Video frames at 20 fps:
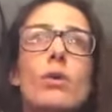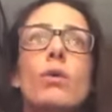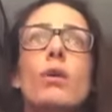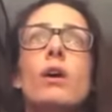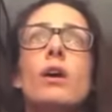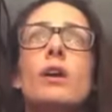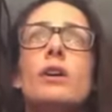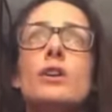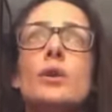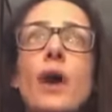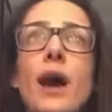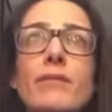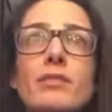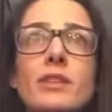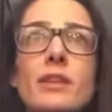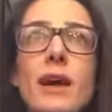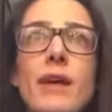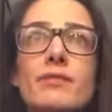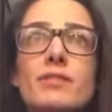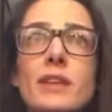or you have
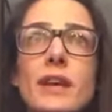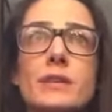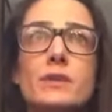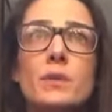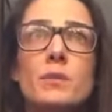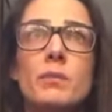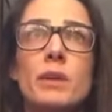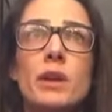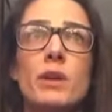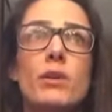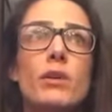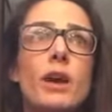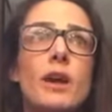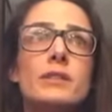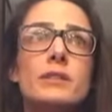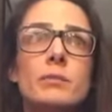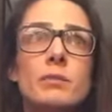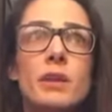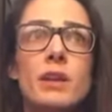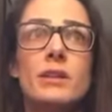to have sex with me or
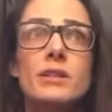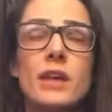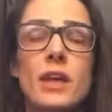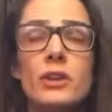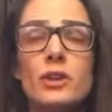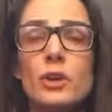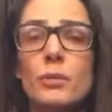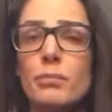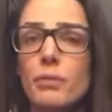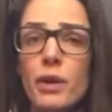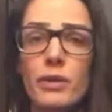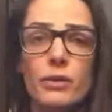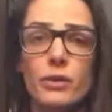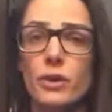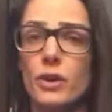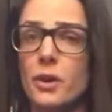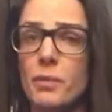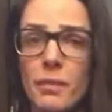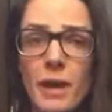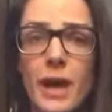else I'm going to tell your
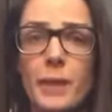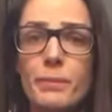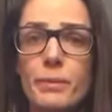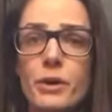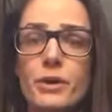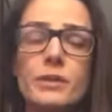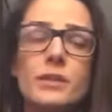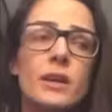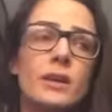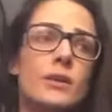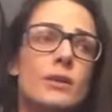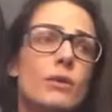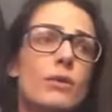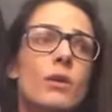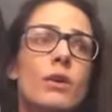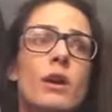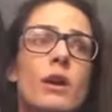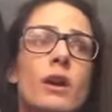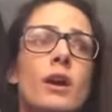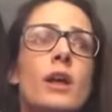brother you're a bad person,
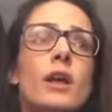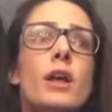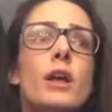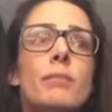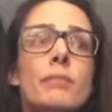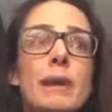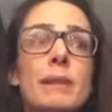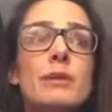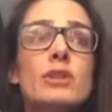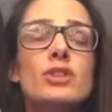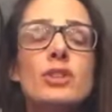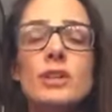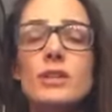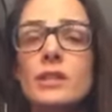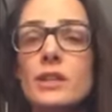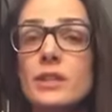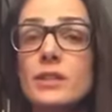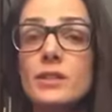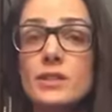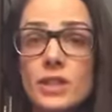or maybe
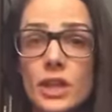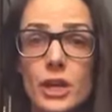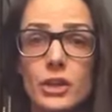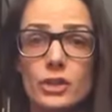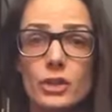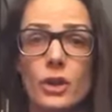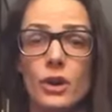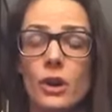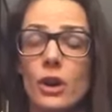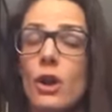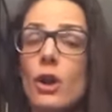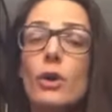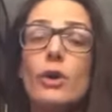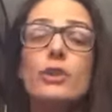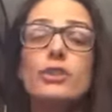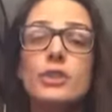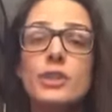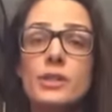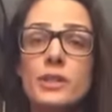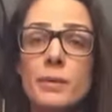she's his teacher,
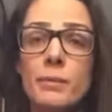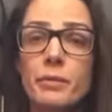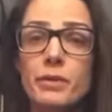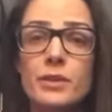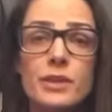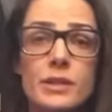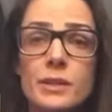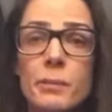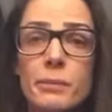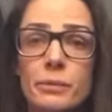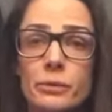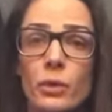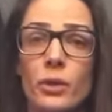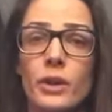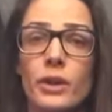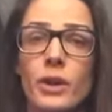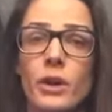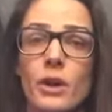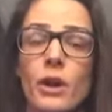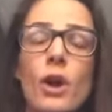or she's his
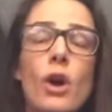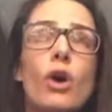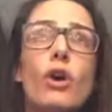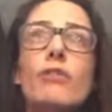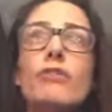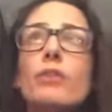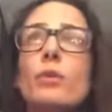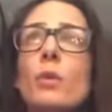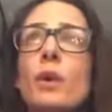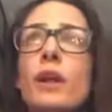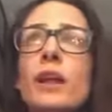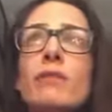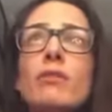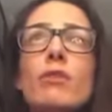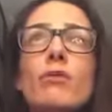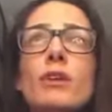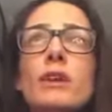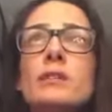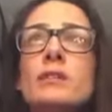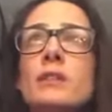employer, or for
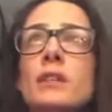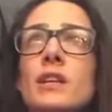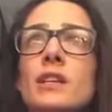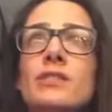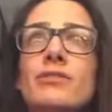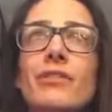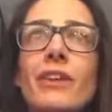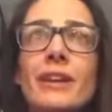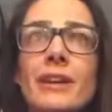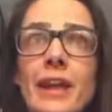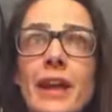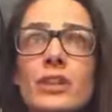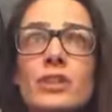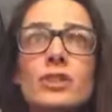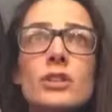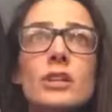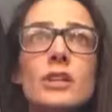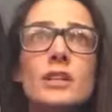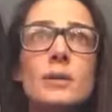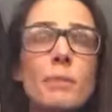whatever reason he's
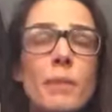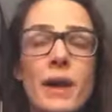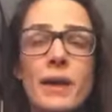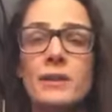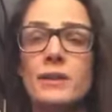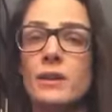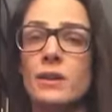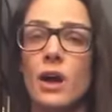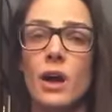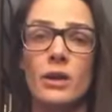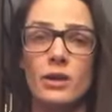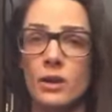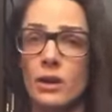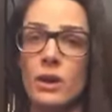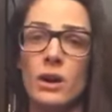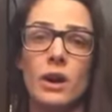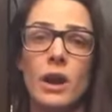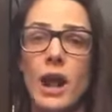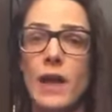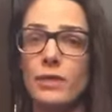financially dependent on
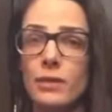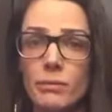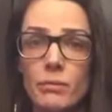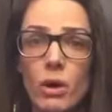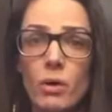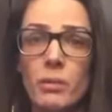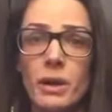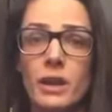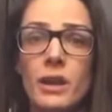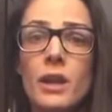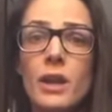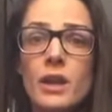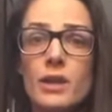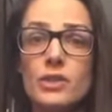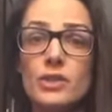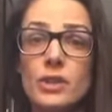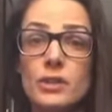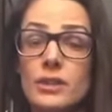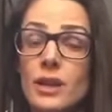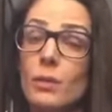her at the moment,
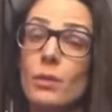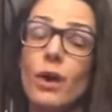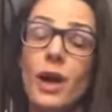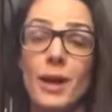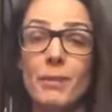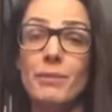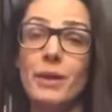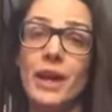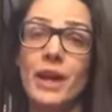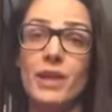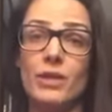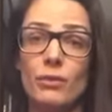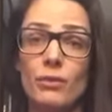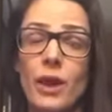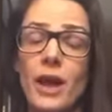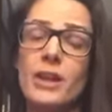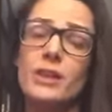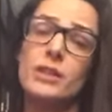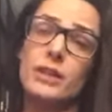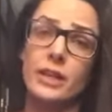and she's like, well, I'm paying the
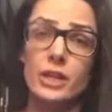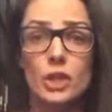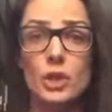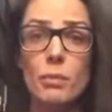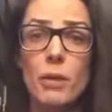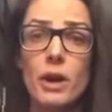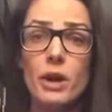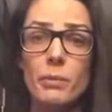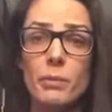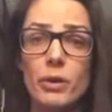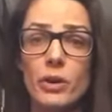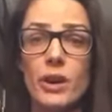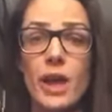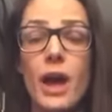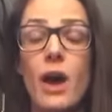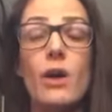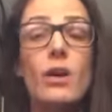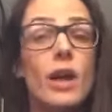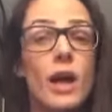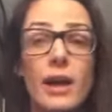rent, like, you better put
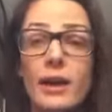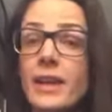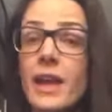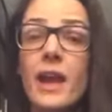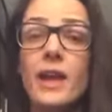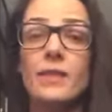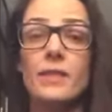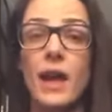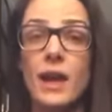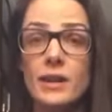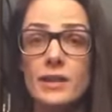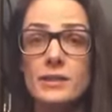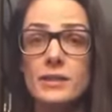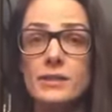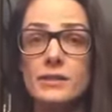out. Again, that is